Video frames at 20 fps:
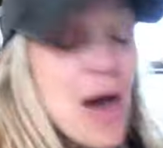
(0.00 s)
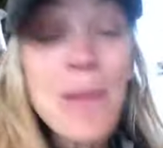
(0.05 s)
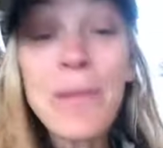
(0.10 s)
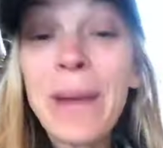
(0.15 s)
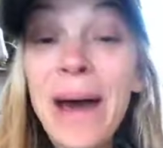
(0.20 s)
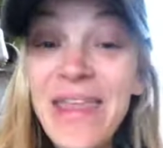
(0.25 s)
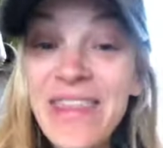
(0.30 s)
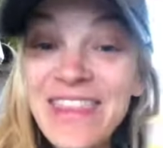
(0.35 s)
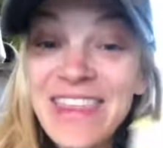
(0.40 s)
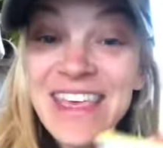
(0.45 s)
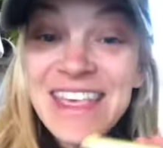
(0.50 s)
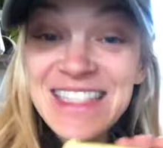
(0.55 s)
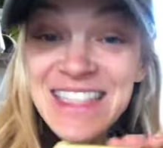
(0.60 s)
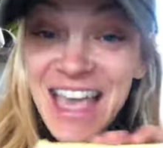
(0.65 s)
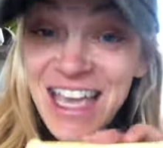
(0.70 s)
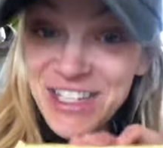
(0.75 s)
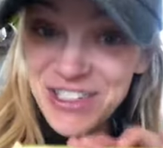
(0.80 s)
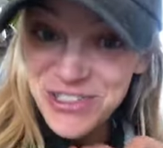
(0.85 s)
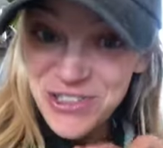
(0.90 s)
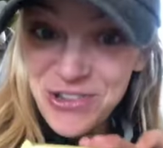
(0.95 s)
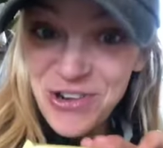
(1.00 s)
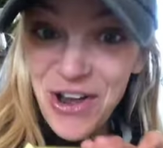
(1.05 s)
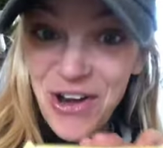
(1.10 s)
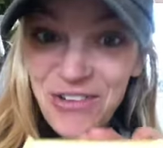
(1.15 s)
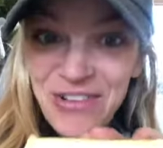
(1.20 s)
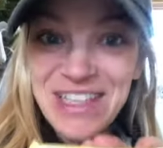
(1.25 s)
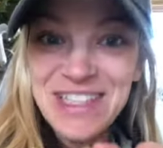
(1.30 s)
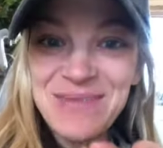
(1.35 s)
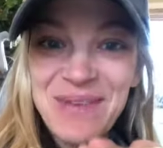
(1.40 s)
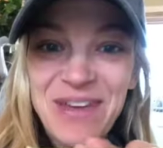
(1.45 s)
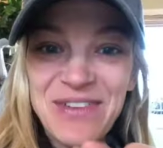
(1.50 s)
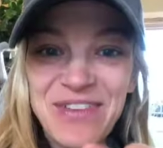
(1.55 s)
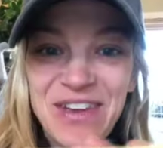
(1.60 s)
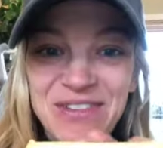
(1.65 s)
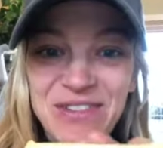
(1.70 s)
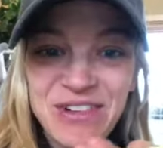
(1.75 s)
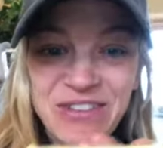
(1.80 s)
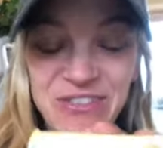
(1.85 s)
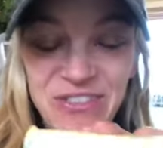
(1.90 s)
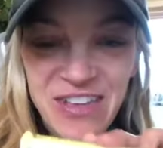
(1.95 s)
But this I do know is my
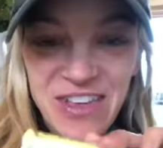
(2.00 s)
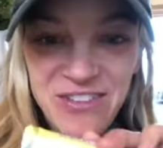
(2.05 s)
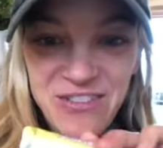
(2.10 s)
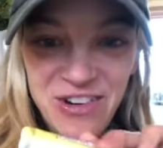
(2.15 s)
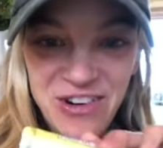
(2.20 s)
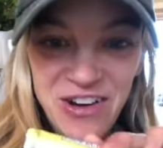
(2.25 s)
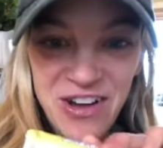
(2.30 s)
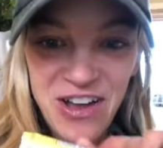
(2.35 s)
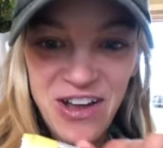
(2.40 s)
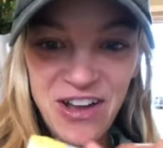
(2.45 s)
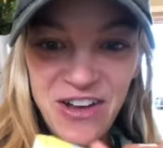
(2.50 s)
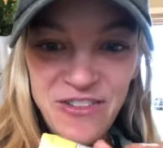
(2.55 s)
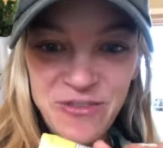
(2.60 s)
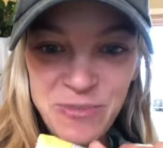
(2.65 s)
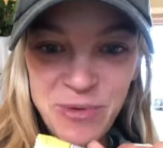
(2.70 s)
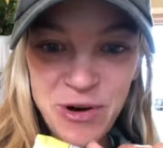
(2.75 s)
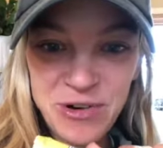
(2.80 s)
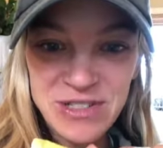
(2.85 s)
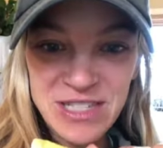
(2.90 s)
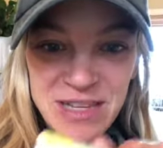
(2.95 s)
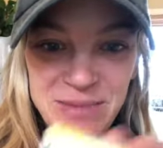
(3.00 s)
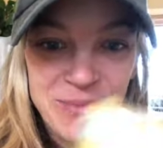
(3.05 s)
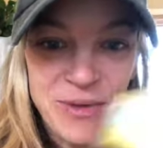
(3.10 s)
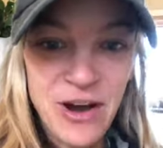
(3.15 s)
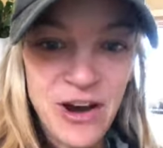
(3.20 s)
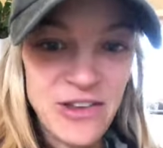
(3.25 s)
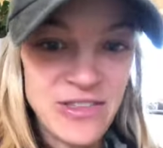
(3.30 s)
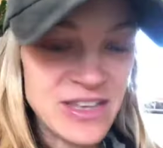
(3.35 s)
favorite flavor of protein bar.